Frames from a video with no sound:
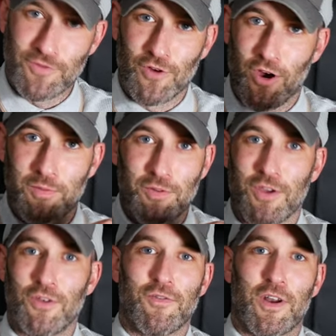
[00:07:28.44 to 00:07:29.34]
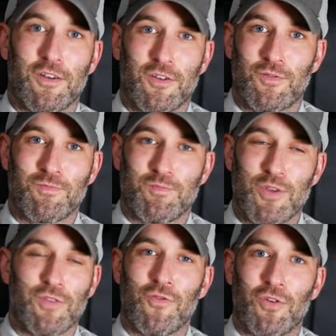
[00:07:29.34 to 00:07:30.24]
drop, looking over a
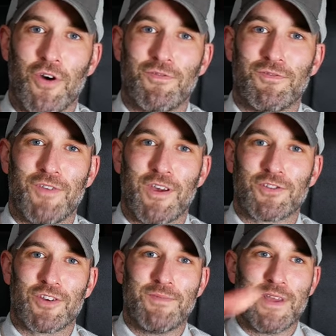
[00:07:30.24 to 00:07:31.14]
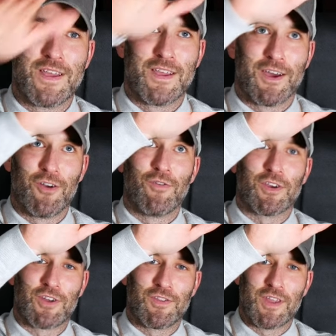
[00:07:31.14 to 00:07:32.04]
beautiful cloud inversion, and all
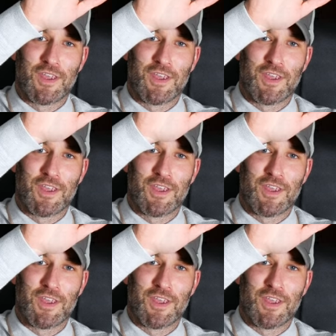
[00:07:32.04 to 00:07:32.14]
of a sudden the